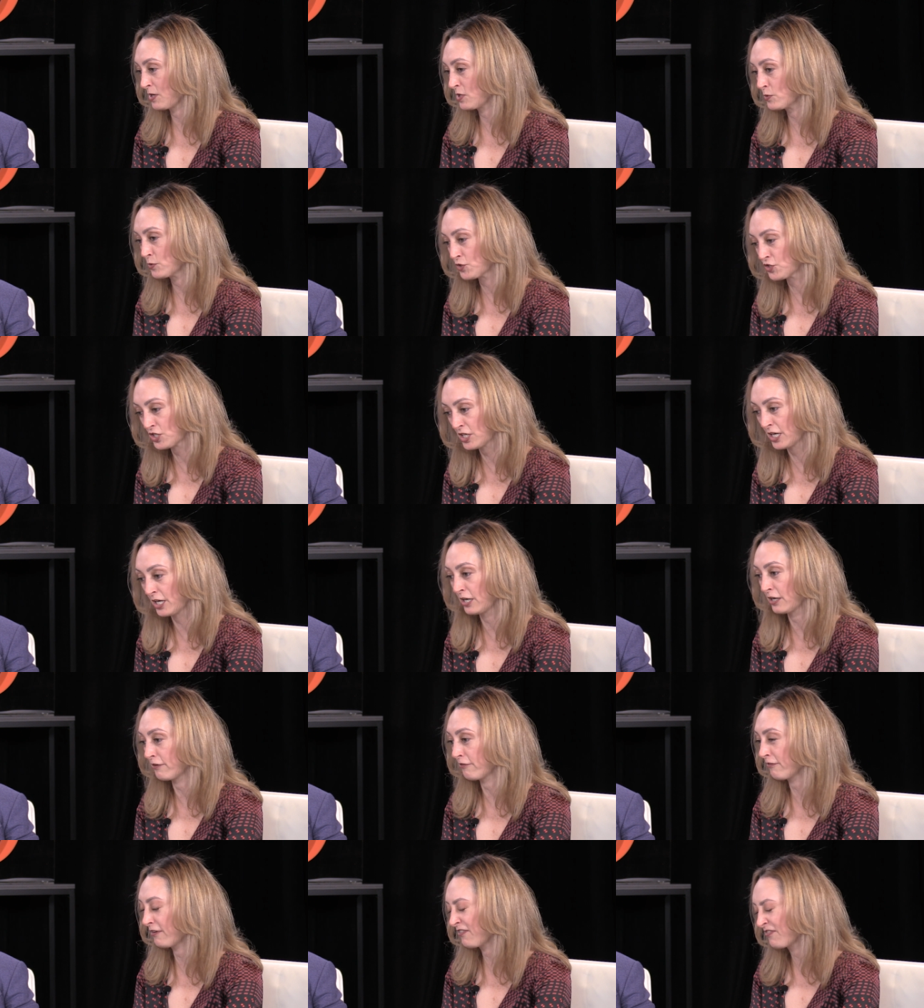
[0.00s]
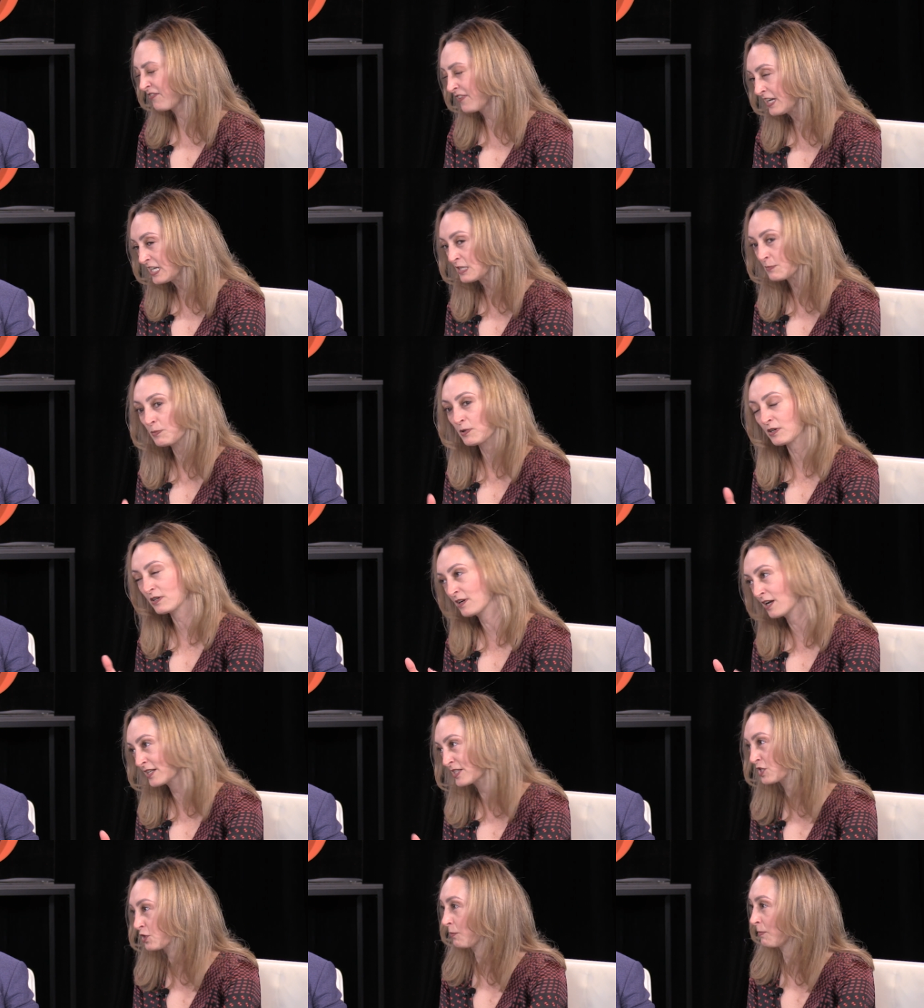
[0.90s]
when you share Facebook,
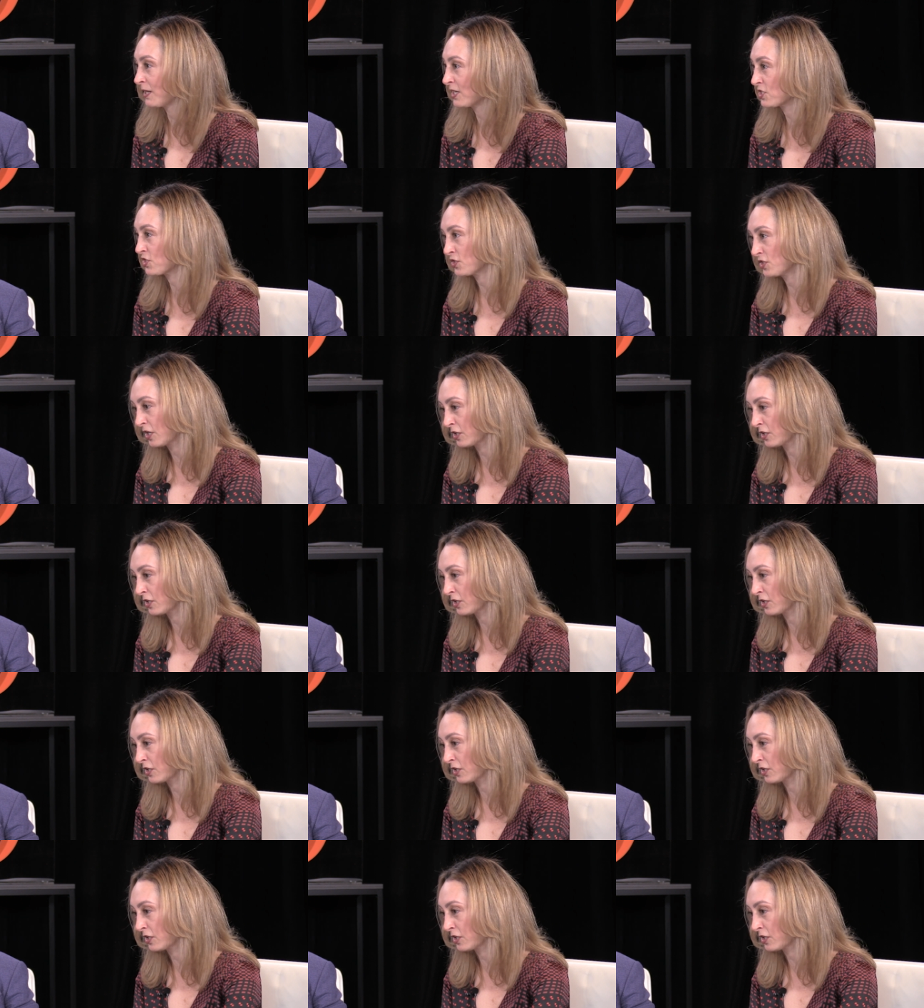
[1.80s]
not so much.